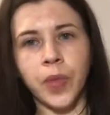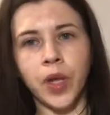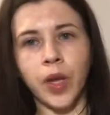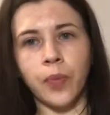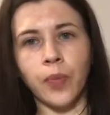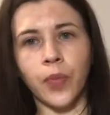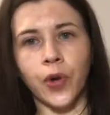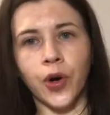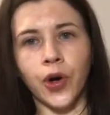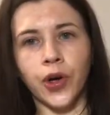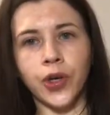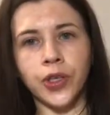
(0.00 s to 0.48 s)

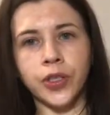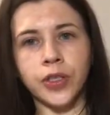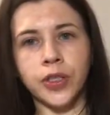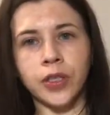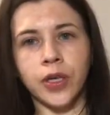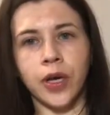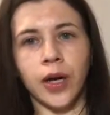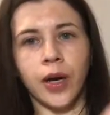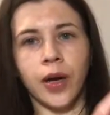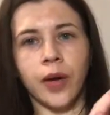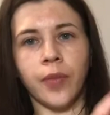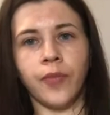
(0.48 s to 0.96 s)
birds,
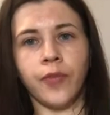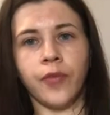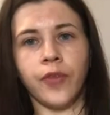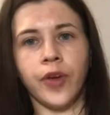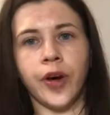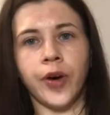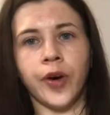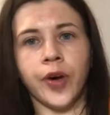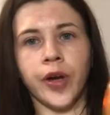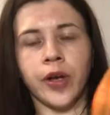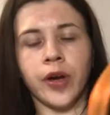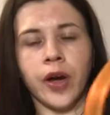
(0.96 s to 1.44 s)

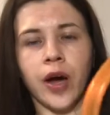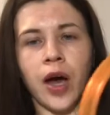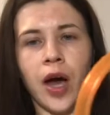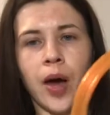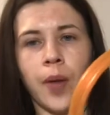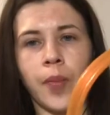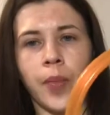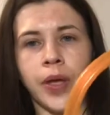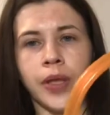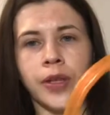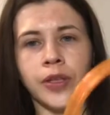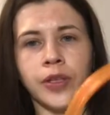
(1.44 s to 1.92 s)
very
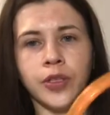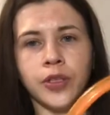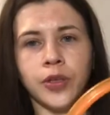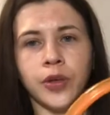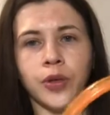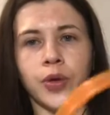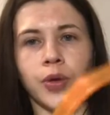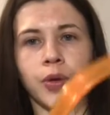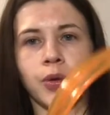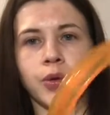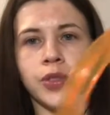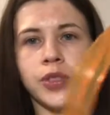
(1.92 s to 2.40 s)
common. So
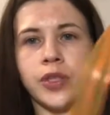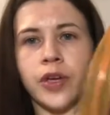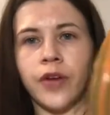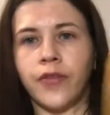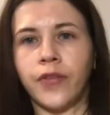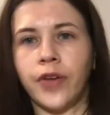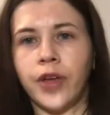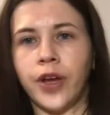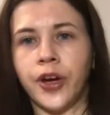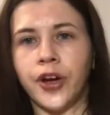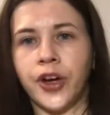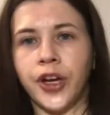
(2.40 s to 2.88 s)
those are
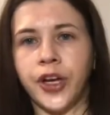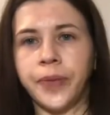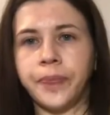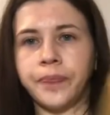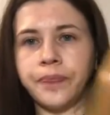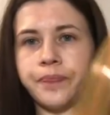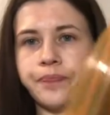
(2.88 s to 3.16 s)
very,